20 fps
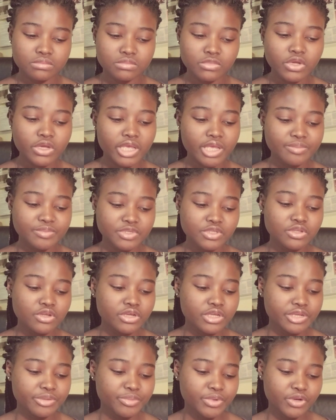Okay, I'm still
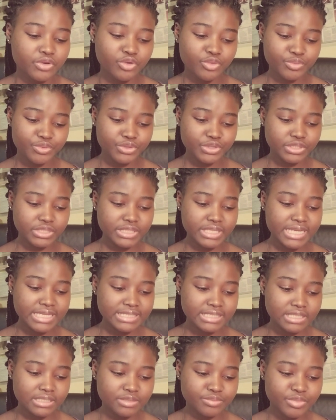talking about community
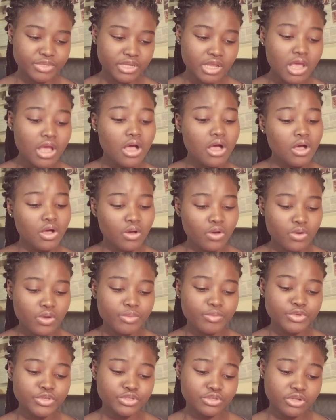assessment. Oh,
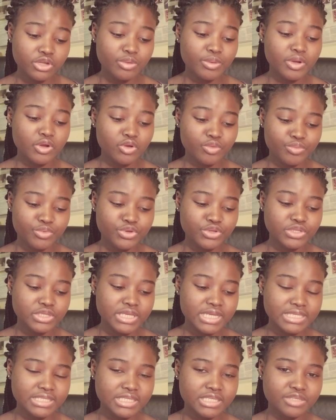I'm going to talk about community
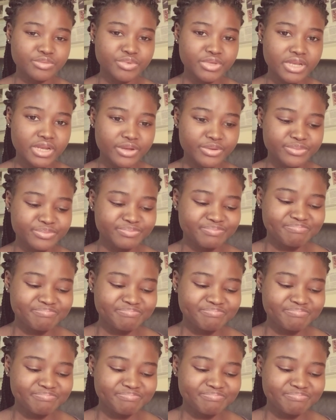assessment now.